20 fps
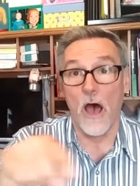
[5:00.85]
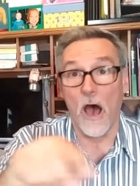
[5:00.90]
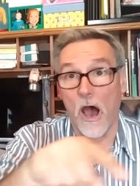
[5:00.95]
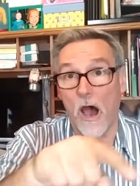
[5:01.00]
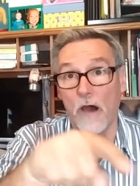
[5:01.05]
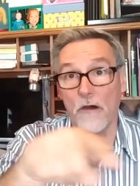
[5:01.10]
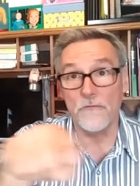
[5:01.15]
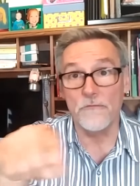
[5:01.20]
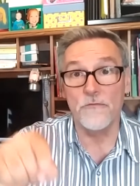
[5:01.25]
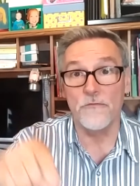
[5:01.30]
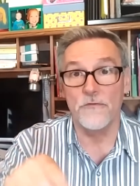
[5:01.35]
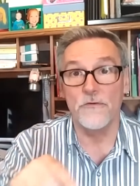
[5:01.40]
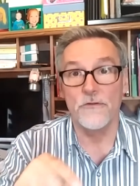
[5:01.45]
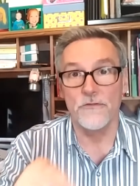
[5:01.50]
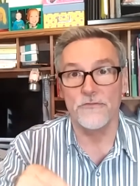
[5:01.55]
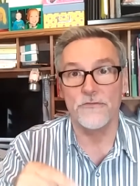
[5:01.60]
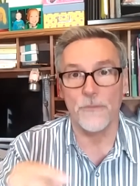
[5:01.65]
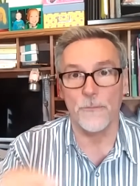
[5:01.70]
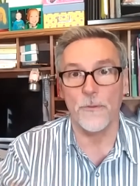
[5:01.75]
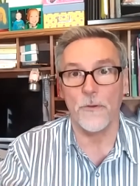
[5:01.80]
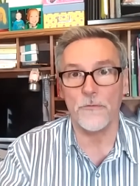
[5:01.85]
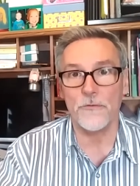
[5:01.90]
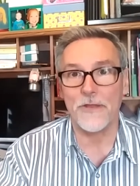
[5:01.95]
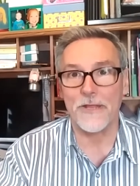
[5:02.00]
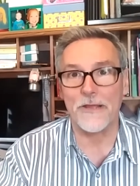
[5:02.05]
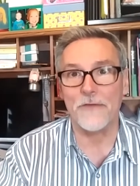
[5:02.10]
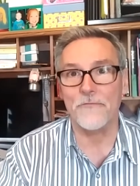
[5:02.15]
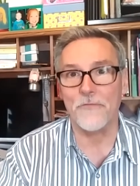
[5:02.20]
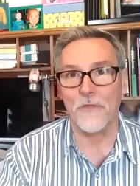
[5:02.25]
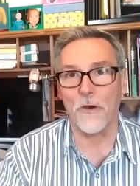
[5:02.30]
of the
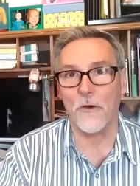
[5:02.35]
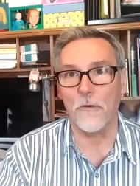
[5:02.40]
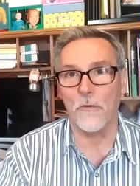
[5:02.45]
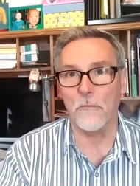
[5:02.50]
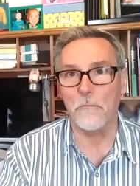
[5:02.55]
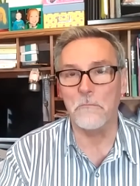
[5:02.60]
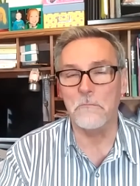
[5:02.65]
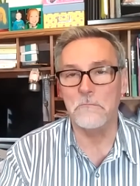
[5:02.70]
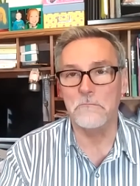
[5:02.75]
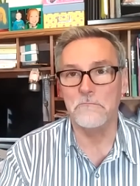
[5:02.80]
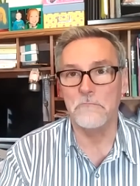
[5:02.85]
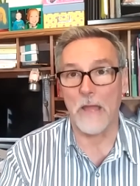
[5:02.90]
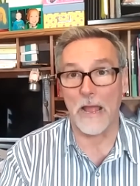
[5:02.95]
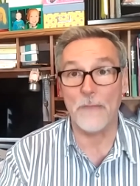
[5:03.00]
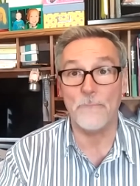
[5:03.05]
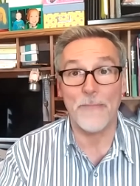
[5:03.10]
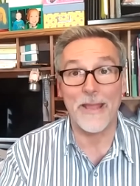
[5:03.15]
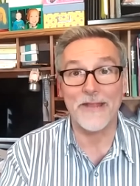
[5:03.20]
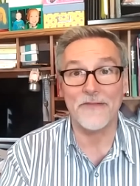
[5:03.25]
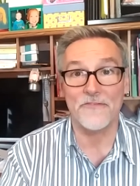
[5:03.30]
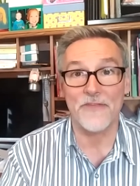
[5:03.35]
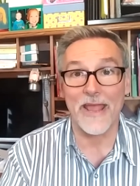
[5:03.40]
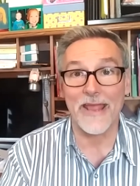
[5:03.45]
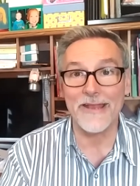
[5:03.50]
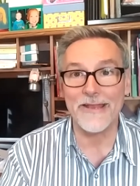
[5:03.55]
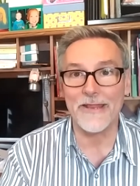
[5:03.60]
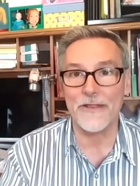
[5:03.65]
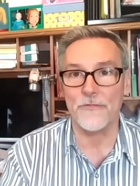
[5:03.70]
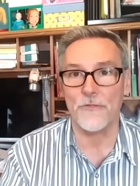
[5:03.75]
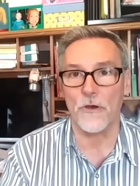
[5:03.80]
building of the home and
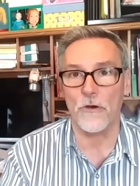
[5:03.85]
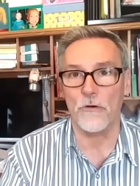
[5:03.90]
maintaining the